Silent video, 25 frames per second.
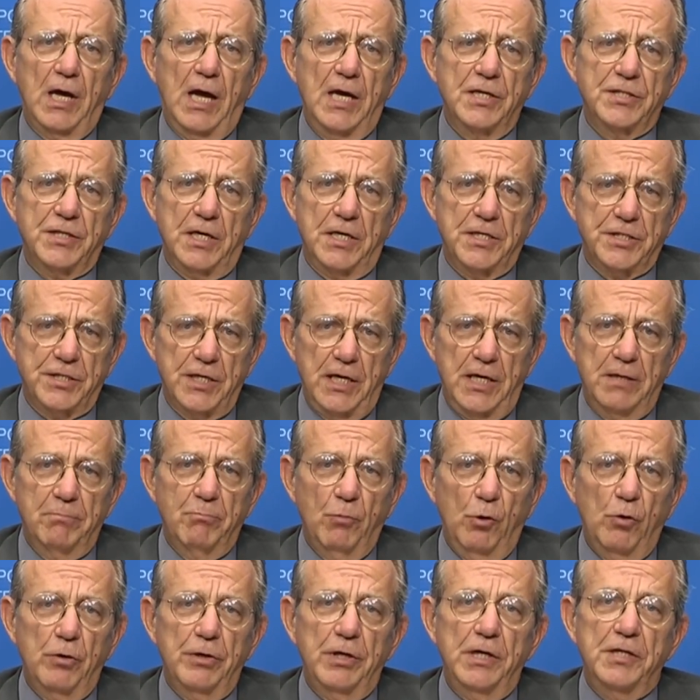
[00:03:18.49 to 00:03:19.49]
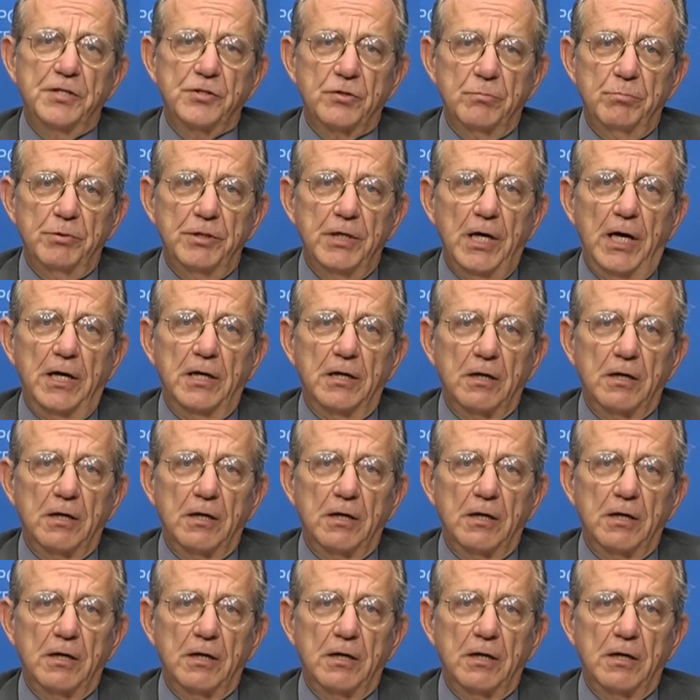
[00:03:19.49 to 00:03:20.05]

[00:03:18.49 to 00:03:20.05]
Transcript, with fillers: As I said, more needs to be done,